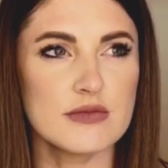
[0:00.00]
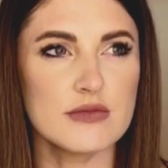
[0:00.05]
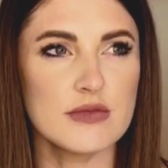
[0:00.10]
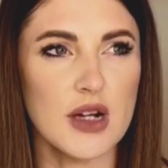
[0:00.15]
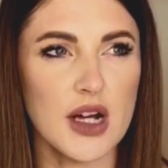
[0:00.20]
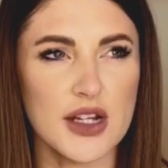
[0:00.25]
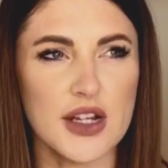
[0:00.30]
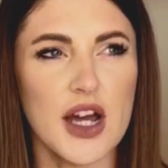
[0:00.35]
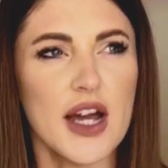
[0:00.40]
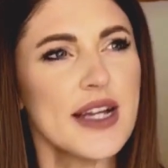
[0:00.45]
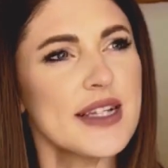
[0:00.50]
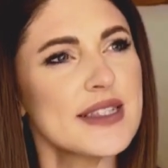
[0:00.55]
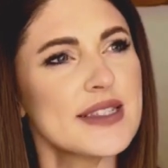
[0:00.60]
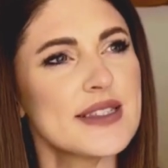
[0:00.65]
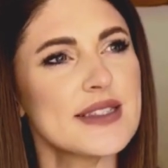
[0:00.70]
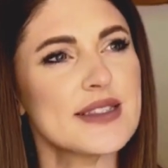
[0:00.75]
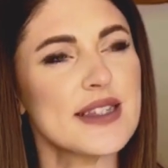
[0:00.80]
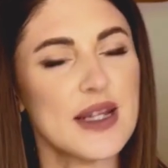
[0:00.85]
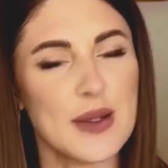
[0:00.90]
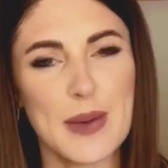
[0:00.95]
are
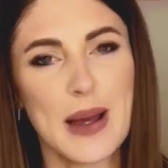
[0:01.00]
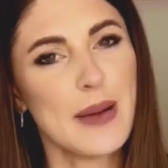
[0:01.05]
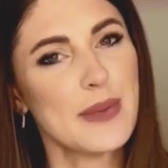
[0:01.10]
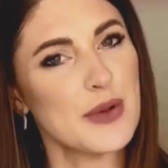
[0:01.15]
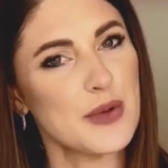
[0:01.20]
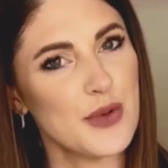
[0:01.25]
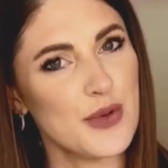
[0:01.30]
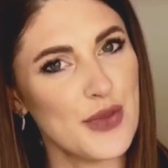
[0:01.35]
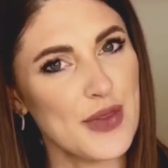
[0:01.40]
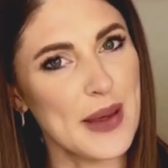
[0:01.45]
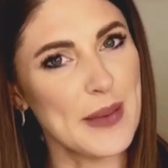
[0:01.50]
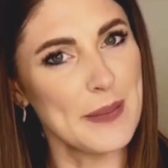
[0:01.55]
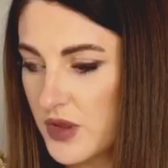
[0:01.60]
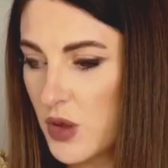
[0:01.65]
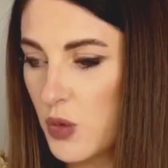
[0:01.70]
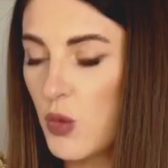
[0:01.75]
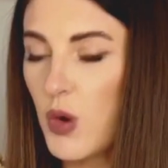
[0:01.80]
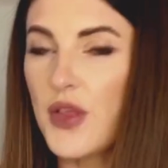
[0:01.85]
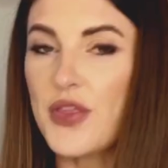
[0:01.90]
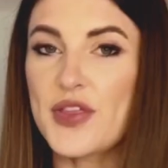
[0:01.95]
nice and i'm happy with them
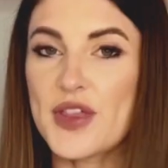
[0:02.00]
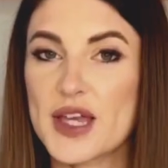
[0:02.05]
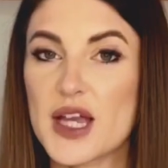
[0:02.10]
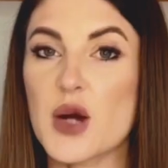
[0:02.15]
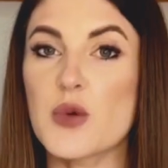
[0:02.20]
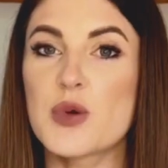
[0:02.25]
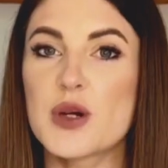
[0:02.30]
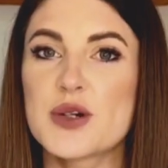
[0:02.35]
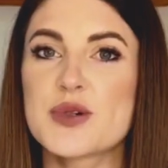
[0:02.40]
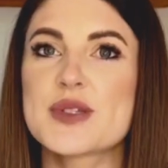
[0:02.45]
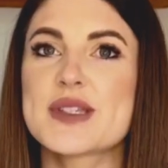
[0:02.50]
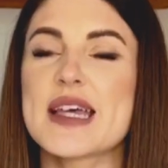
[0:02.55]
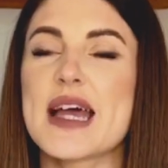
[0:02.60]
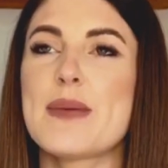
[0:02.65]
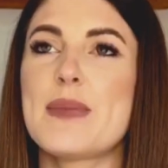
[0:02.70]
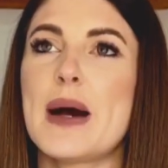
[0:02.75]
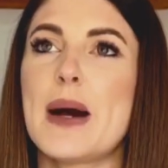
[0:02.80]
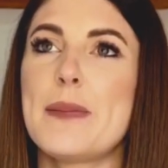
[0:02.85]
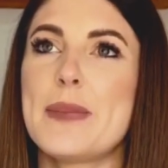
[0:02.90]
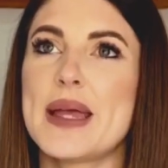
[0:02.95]
one thing i will say
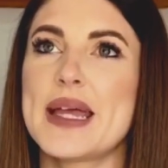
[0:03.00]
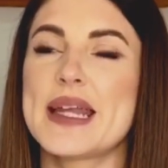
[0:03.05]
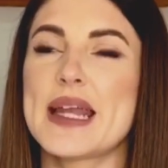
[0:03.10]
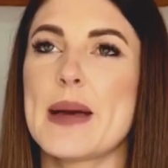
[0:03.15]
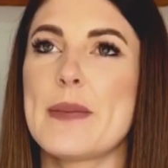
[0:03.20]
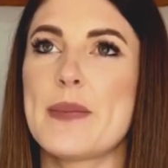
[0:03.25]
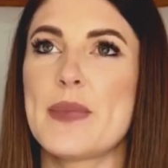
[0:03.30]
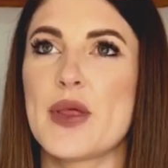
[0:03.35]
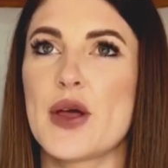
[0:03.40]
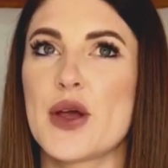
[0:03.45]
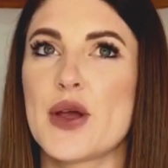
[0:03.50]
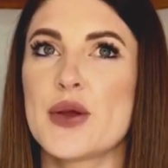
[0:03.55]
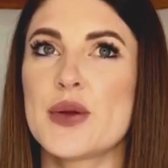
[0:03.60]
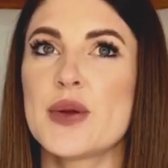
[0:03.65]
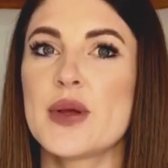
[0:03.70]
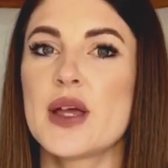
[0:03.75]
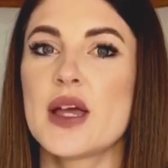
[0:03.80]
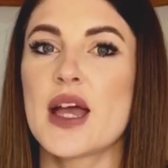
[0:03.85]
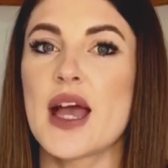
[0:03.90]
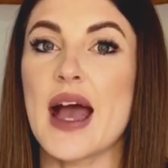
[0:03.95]
about b&m though
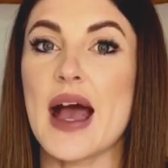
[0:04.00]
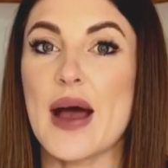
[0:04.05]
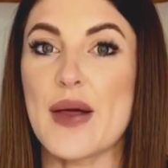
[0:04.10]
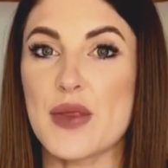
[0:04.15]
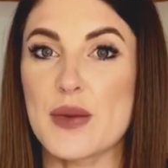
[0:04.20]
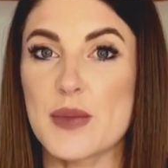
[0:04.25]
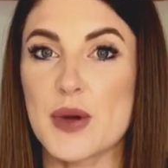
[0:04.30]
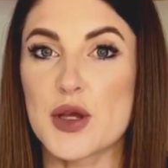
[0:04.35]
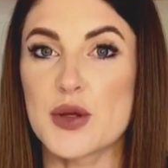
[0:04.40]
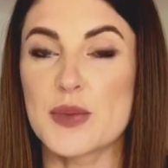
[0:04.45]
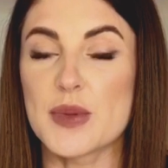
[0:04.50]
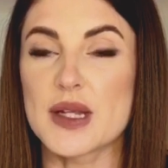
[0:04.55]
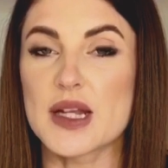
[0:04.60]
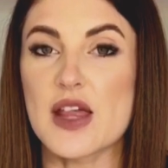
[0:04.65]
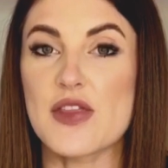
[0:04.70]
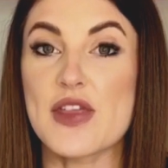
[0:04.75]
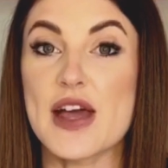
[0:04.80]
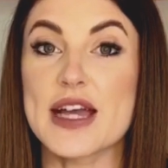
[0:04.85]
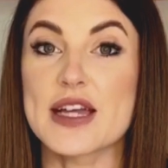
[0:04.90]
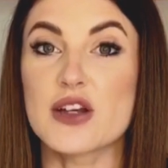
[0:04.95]
at the
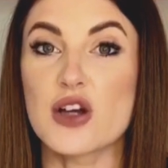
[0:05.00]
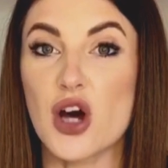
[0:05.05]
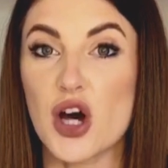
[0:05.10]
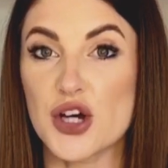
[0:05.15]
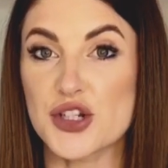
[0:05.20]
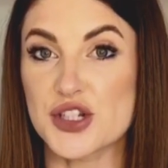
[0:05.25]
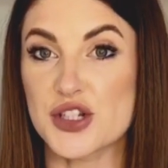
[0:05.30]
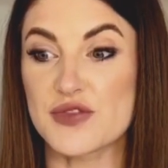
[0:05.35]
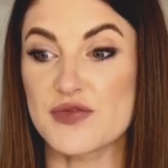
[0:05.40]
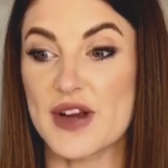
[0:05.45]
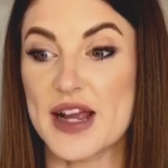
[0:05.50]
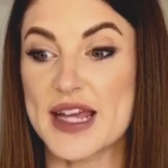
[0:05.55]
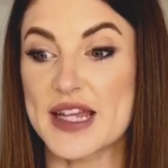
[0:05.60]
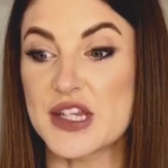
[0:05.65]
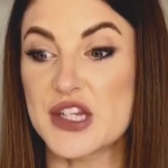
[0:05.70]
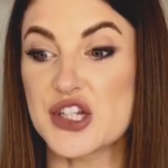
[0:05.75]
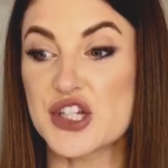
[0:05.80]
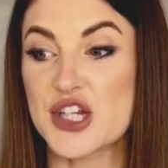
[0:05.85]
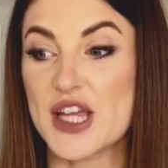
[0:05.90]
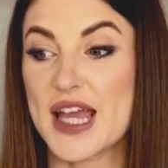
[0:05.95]
moment their garden
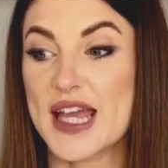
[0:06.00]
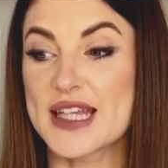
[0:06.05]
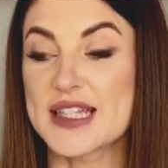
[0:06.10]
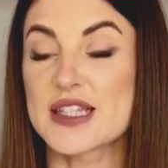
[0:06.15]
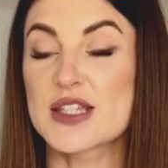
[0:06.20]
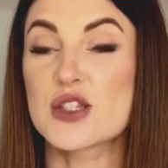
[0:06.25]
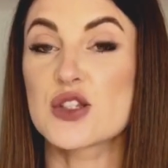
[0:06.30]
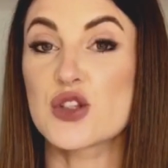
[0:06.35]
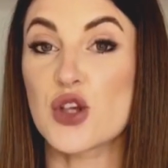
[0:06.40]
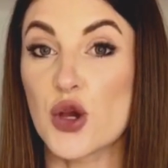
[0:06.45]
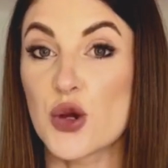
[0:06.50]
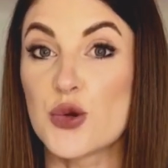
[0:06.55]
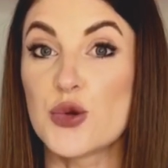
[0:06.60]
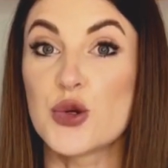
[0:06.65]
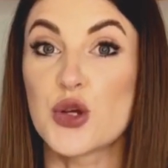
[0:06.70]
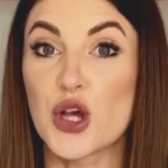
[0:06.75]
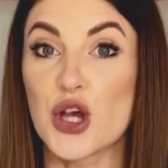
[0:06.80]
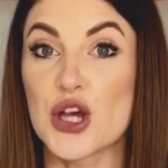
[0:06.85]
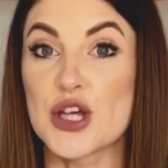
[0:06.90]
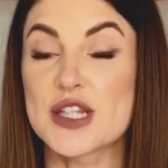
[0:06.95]
range is so
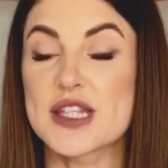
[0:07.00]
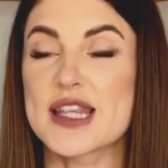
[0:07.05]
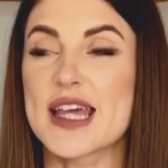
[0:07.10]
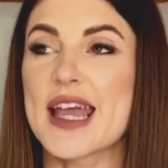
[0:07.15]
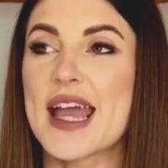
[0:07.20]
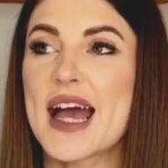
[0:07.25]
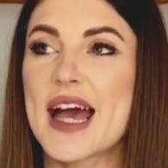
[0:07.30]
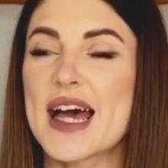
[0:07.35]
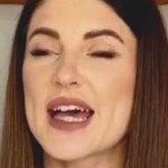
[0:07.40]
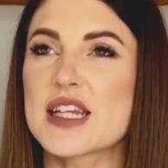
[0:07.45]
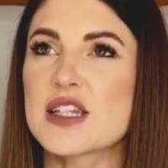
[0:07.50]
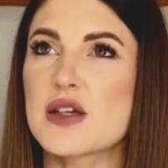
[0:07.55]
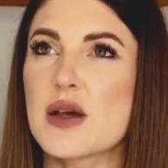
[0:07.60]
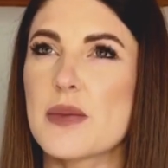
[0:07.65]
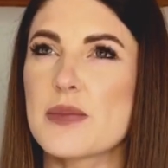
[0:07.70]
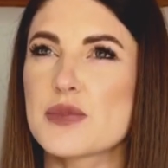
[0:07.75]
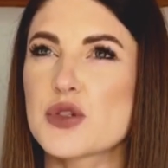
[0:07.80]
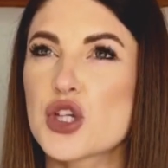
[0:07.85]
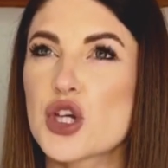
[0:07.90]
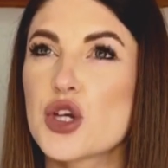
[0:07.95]
good they had
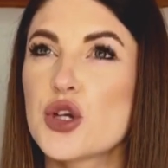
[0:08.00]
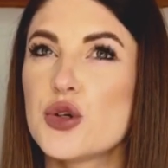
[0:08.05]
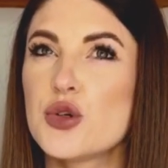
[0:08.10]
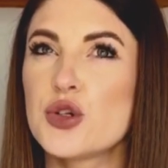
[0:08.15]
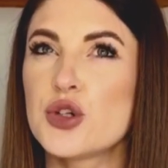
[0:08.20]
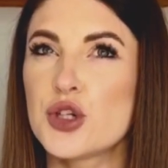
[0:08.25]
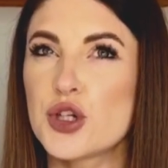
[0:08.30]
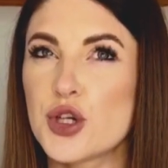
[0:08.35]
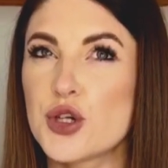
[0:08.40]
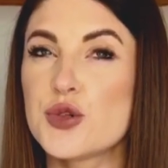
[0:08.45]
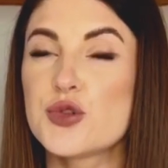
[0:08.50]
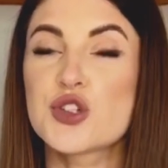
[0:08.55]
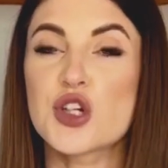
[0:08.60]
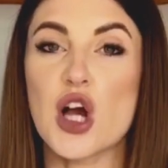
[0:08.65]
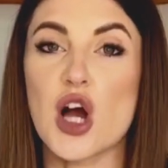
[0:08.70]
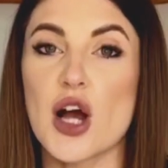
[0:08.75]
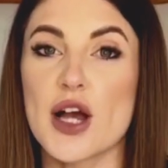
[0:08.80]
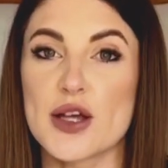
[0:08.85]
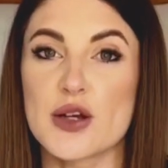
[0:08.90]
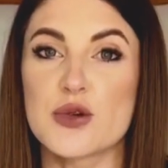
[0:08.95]
two huge
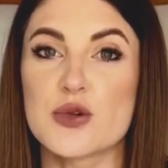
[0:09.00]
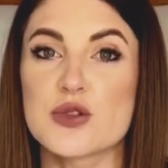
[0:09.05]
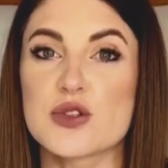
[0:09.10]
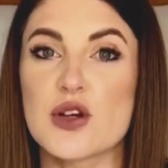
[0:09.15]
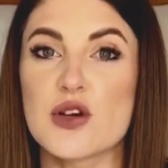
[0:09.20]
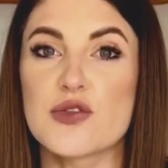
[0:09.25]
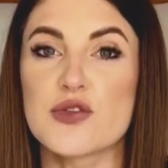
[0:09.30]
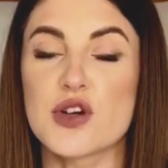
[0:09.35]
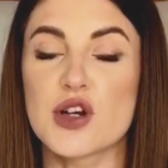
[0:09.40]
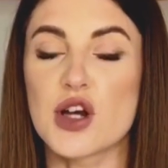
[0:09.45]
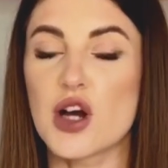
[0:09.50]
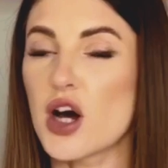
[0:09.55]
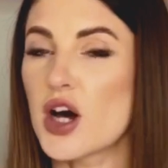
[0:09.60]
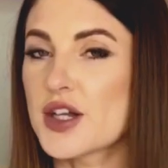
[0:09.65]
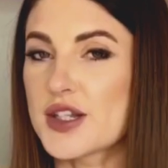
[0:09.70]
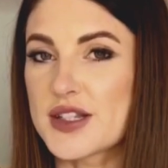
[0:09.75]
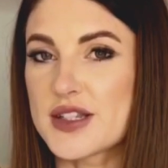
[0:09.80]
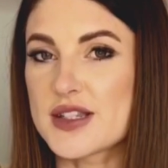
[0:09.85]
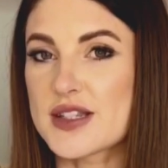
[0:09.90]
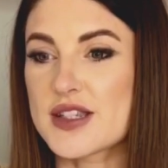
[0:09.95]
aisles of
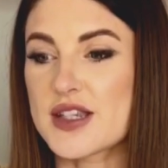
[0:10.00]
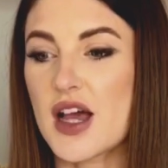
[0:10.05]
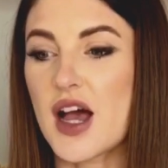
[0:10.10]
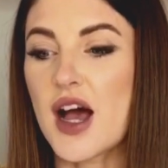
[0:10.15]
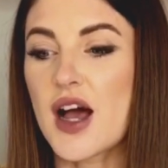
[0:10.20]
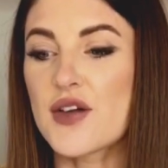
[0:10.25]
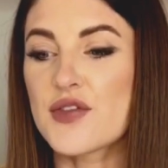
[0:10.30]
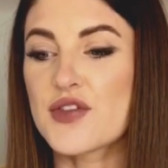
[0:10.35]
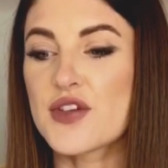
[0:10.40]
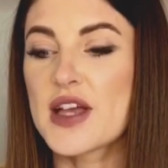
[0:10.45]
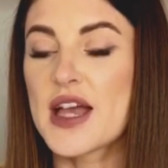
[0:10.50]
garden stuff